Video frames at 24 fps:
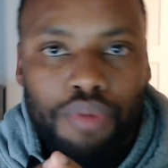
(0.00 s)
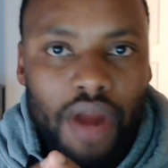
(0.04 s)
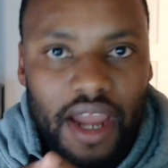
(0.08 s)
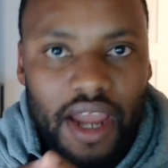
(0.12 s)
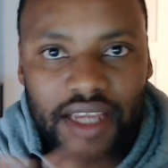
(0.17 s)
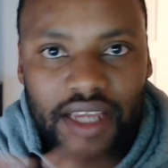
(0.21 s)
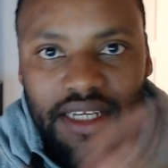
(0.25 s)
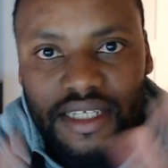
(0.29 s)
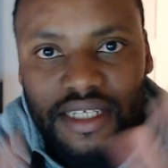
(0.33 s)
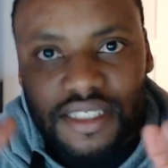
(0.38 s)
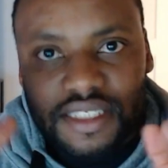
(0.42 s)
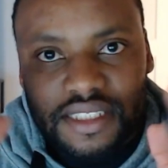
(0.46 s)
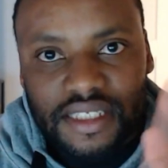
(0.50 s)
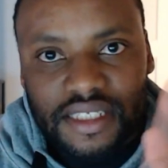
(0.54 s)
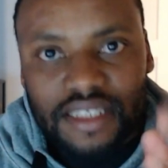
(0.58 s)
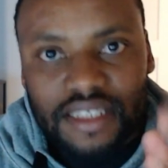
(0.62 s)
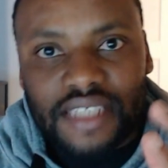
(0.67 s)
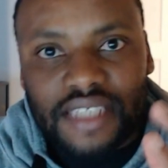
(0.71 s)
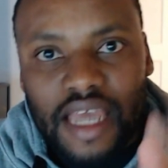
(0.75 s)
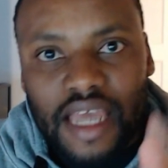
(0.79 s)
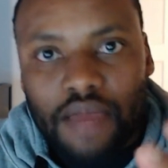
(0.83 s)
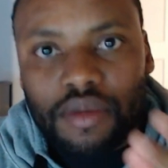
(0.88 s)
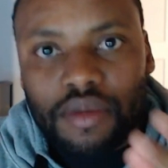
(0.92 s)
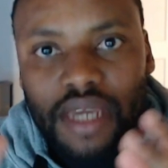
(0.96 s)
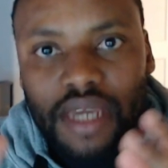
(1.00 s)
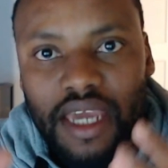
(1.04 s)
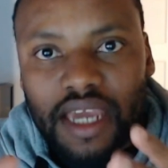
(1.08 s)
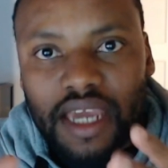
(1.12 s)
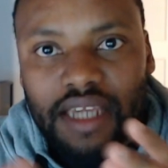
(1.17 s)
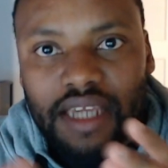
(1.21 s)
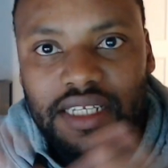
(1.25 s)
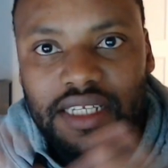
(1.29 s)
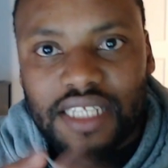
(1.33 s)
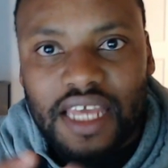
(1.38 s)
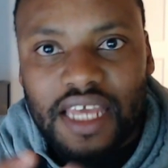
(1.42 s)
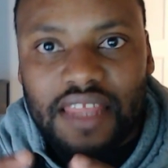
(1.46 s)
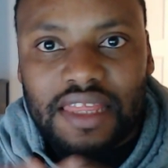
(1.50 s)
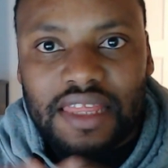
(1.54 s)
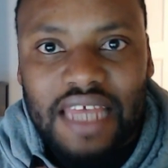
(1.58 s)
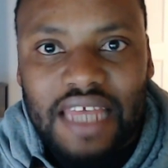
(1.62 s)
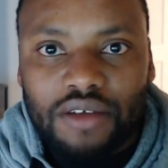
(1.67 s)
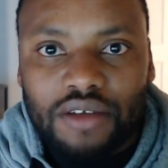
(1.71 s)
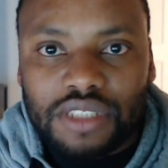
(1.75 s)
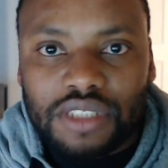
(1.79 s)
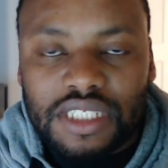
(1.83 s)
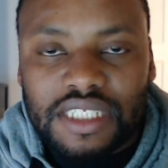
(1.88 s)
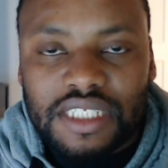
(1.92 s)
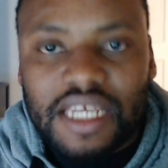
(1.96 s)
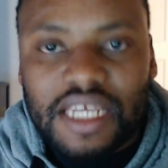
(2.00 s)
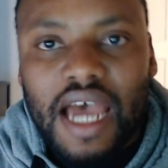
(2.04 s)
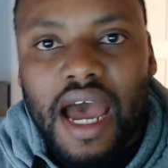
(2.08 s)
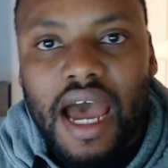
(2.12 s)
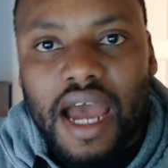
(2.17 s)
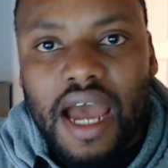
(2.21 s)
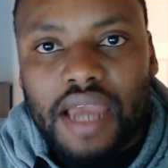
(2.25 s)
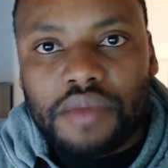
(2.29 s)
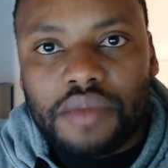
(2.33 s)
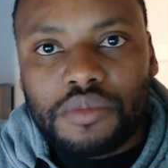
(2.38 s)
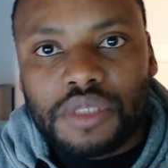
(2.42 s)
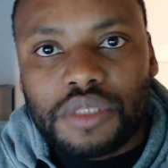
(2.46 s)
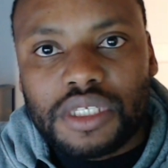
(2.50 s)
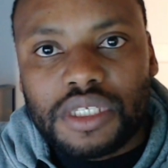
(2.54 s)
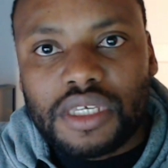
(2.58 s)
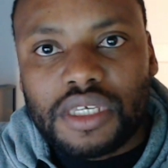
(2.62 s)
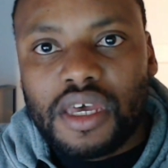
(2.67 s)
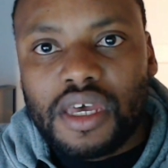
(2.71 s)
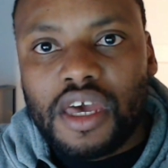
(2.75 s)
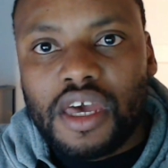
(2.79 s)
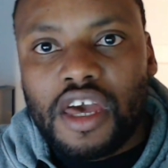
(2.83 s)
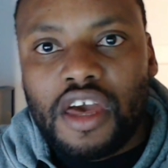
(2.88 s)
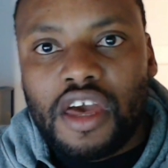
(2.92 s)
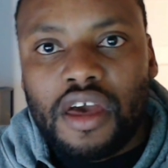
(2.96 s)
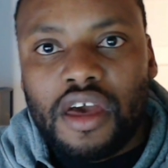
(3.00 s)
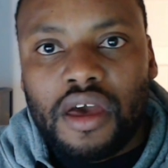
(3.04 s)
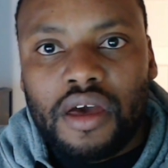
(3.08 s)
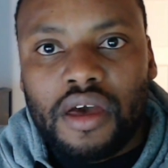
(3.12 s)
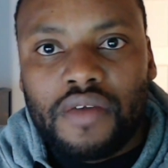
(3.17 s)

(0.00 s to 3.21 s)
who's practiced the same kick 10,000 times